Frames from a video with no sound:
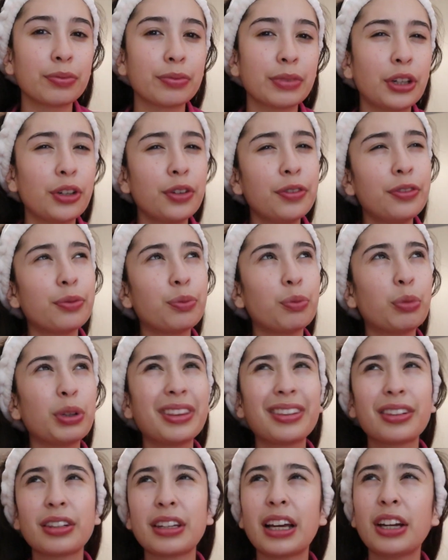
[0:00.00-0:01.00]
I don't know
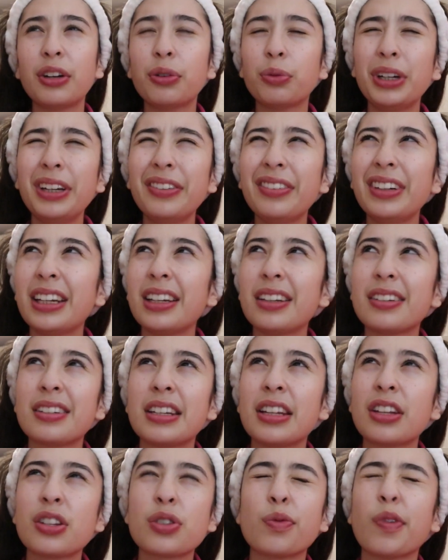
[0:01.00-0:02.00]
what even is
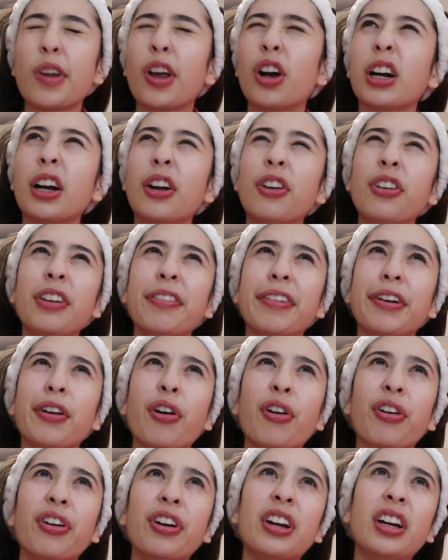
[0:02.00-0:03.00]
in this vlog. I don't even
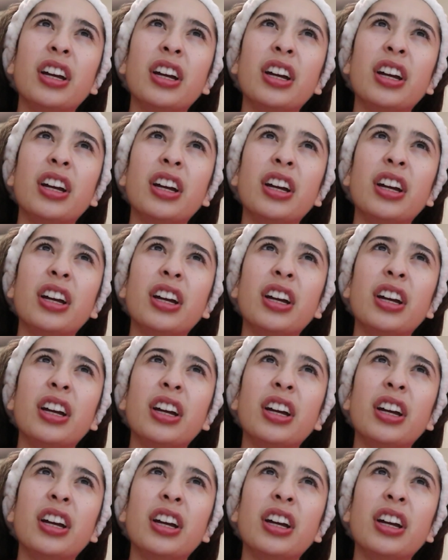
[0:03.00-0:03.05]
know.